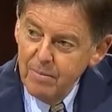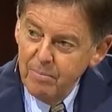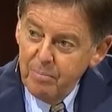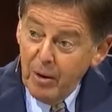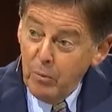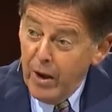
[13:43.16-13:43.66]

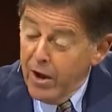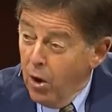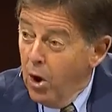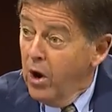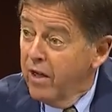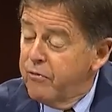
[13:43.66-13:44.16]
But we
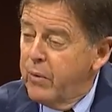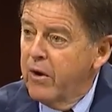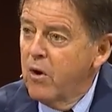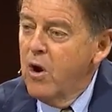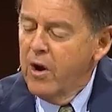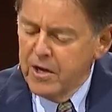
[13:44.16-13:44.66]
all, if
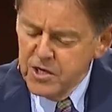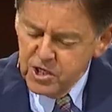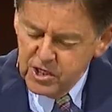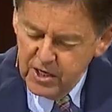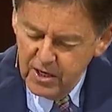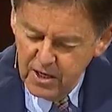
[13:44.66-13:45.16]
we're
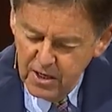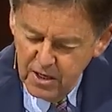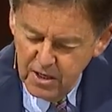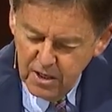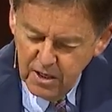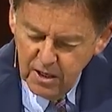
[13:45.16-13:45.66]
honest,
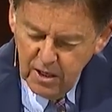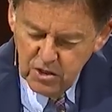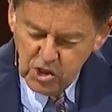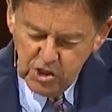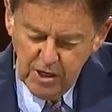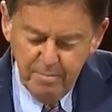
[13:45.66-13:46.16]
can
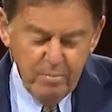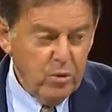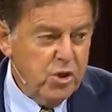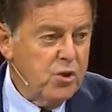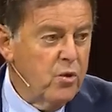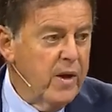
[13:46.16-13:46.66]

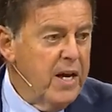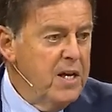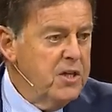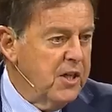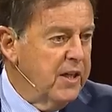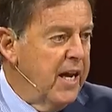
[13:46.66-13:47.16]
stumble so
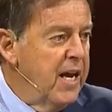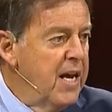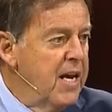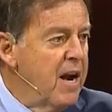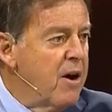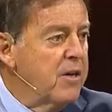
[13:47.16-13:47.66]
easily
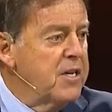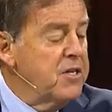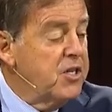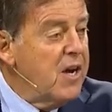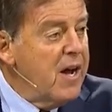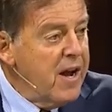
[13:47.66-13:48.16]
in our
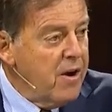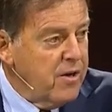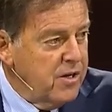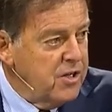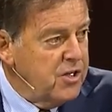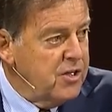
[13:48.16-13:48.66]

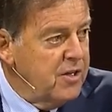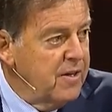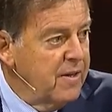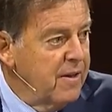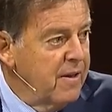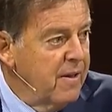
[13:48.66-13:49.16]
desires,
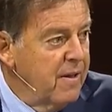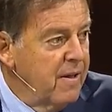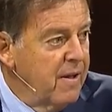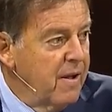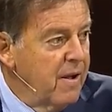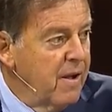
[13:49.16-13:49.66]

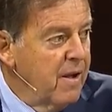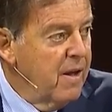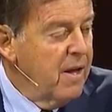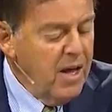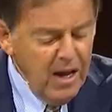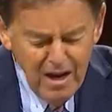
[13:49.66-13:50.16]

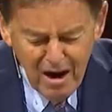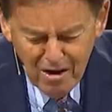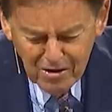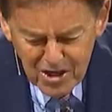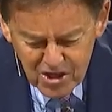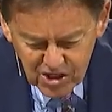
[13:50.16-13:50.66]
in
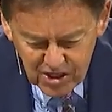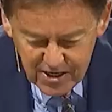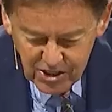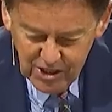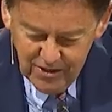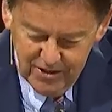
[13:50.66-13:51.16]
our
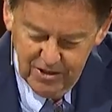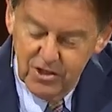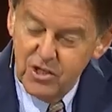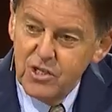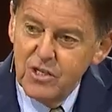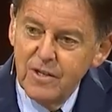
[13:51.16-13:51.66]

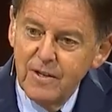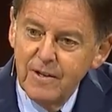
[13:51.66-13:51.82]
decisions.